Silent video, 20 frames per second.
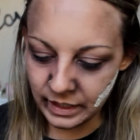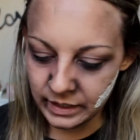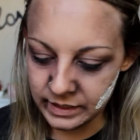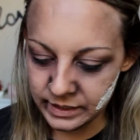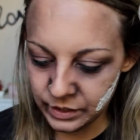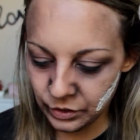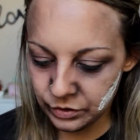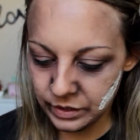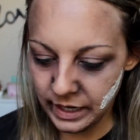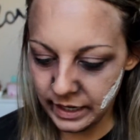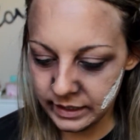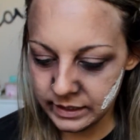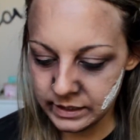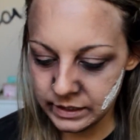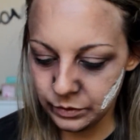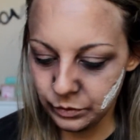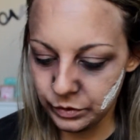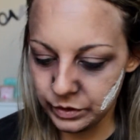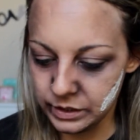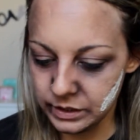So
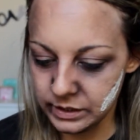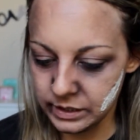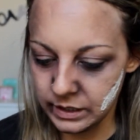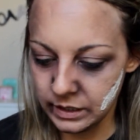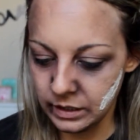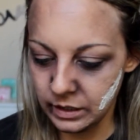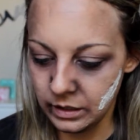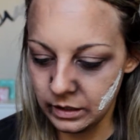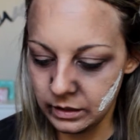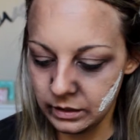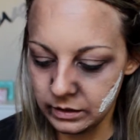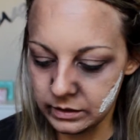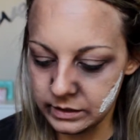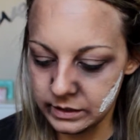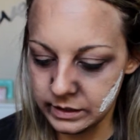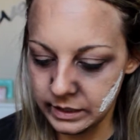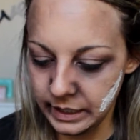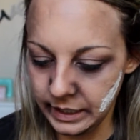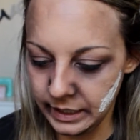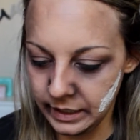next we're just gonna
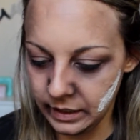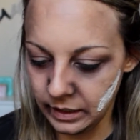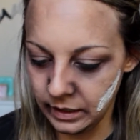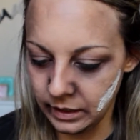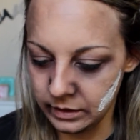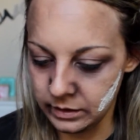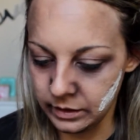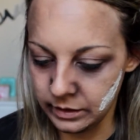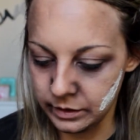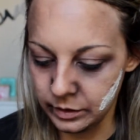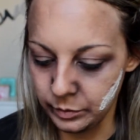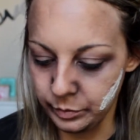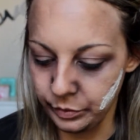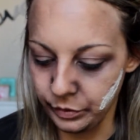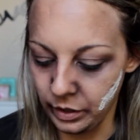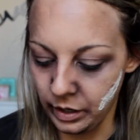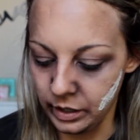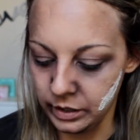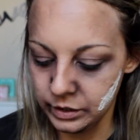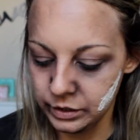take another
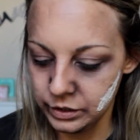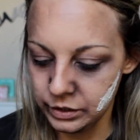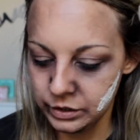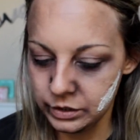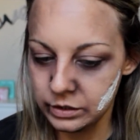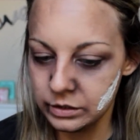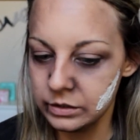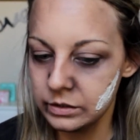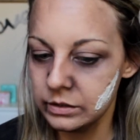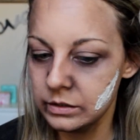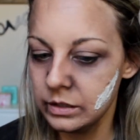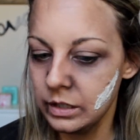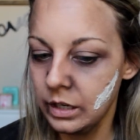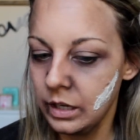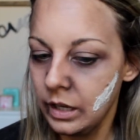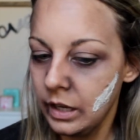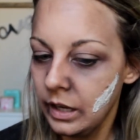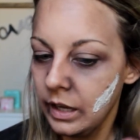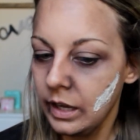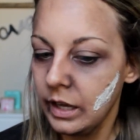brush
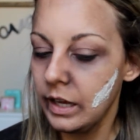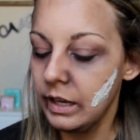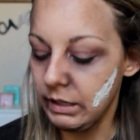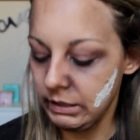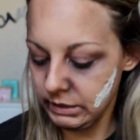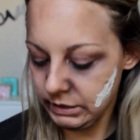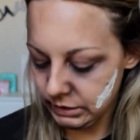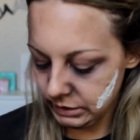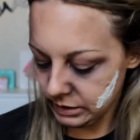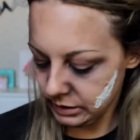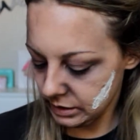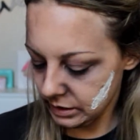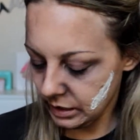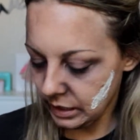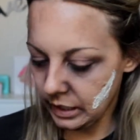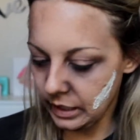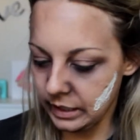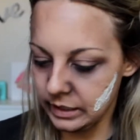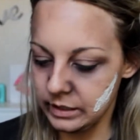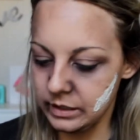and just
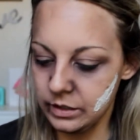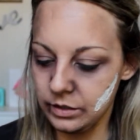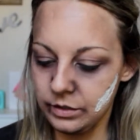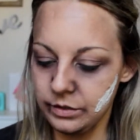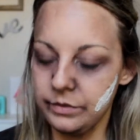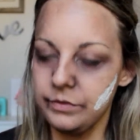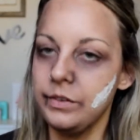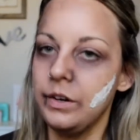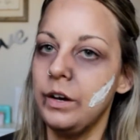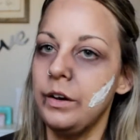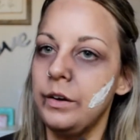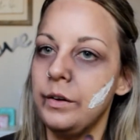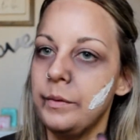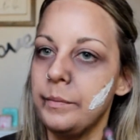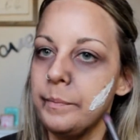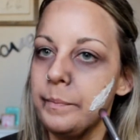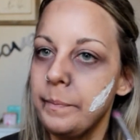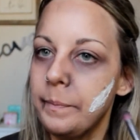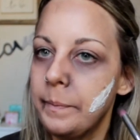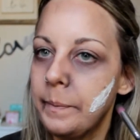kind of
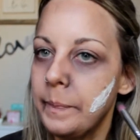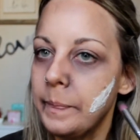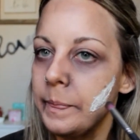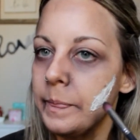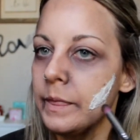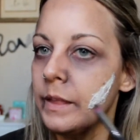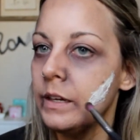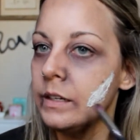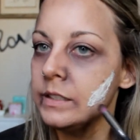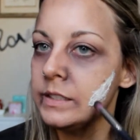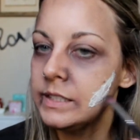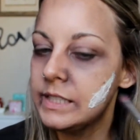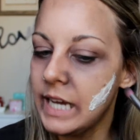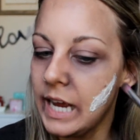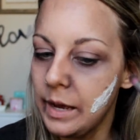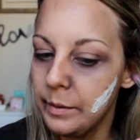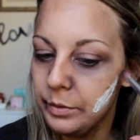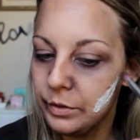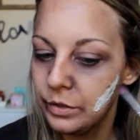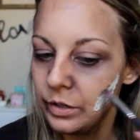
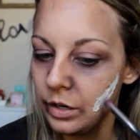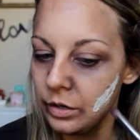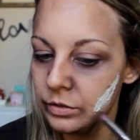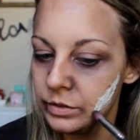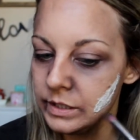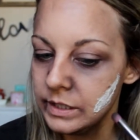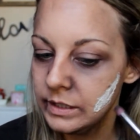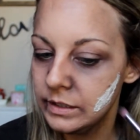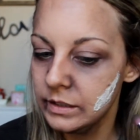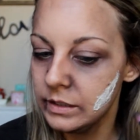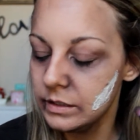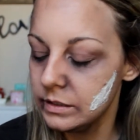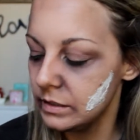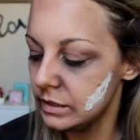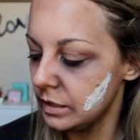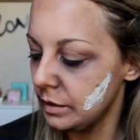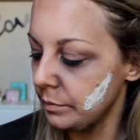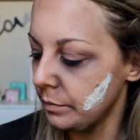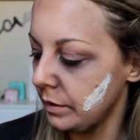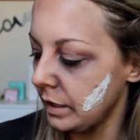dab around it
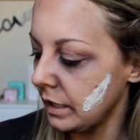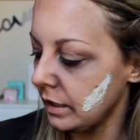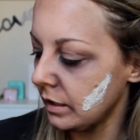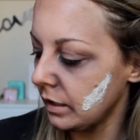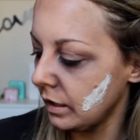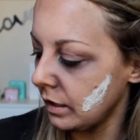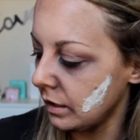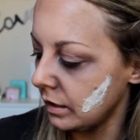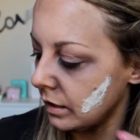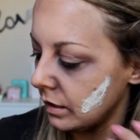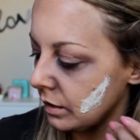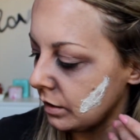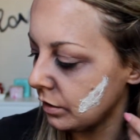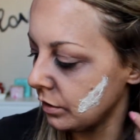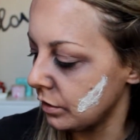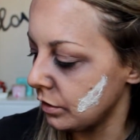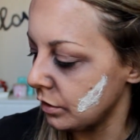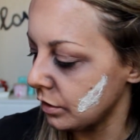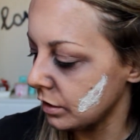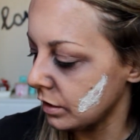to make it
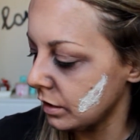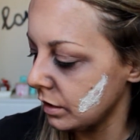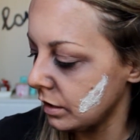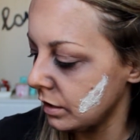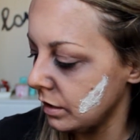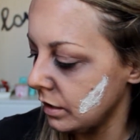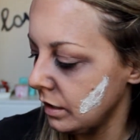look.